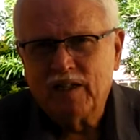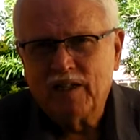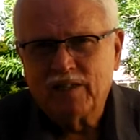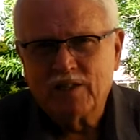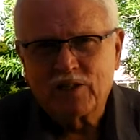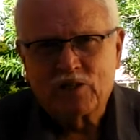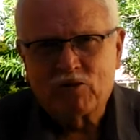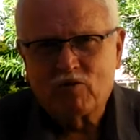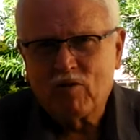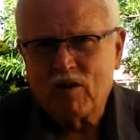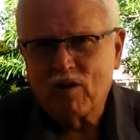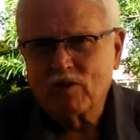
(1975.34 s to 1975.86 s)
The
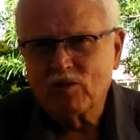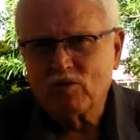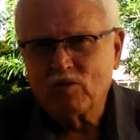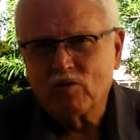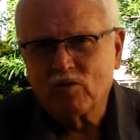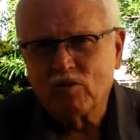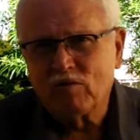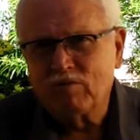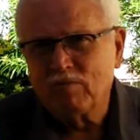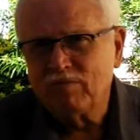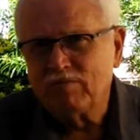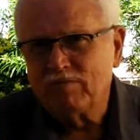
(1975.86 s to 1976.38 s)

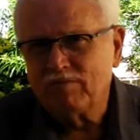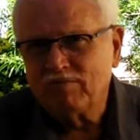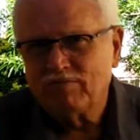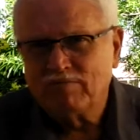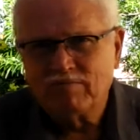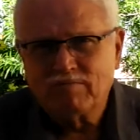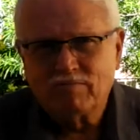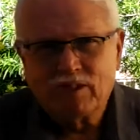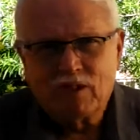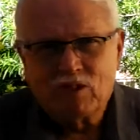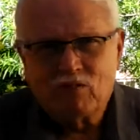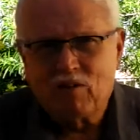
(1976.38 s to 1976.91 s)
structural
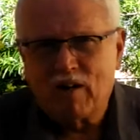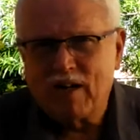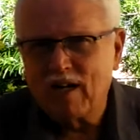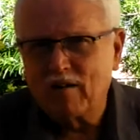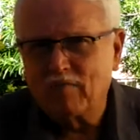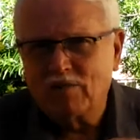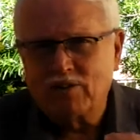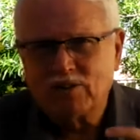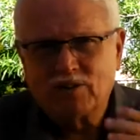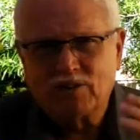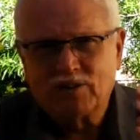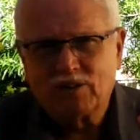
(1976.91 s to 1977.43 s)

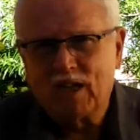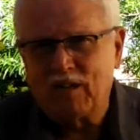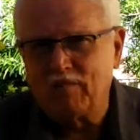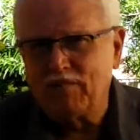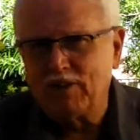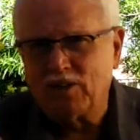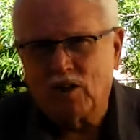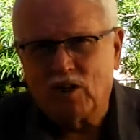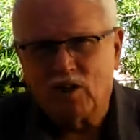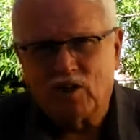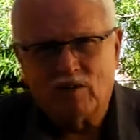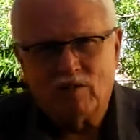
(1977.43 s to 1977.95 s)
requirements will come
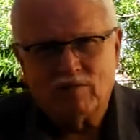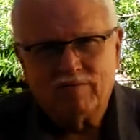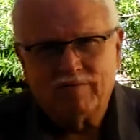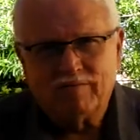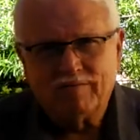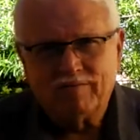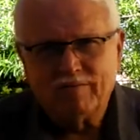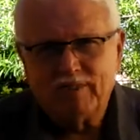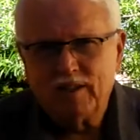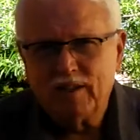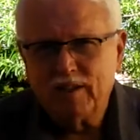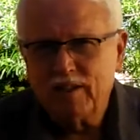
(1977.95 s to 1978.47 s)
and go.
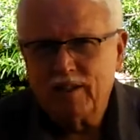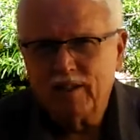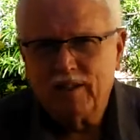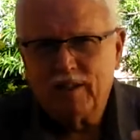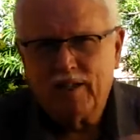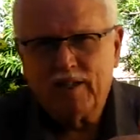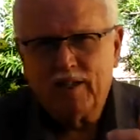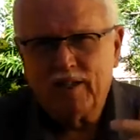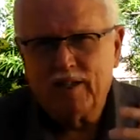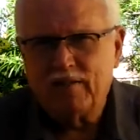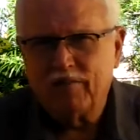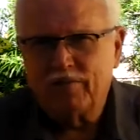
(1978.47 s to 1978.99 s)

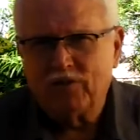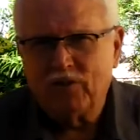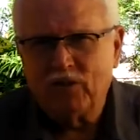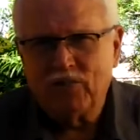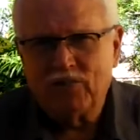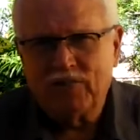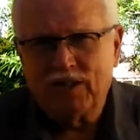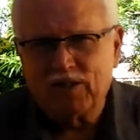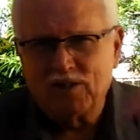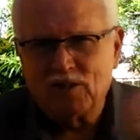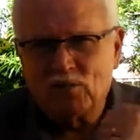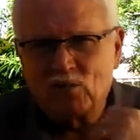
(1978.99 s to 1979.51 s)
In a few
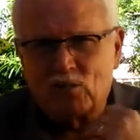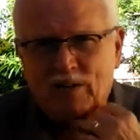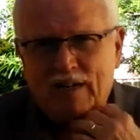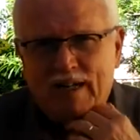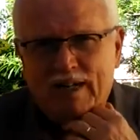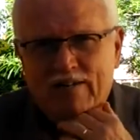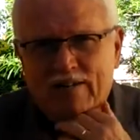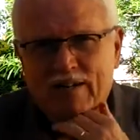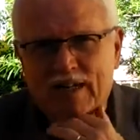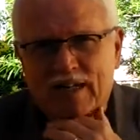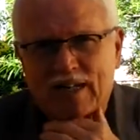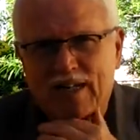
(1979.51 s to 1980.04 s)
months we'll
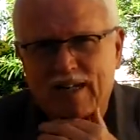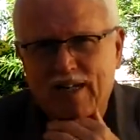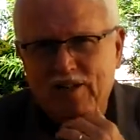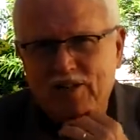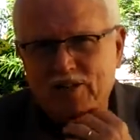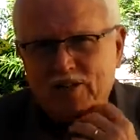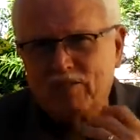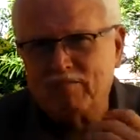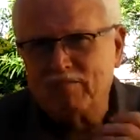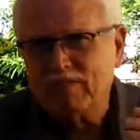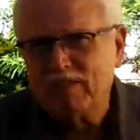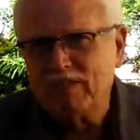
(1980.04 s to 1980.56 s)
have an
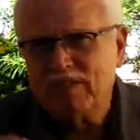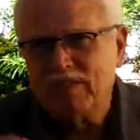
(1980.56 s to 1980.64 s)
election,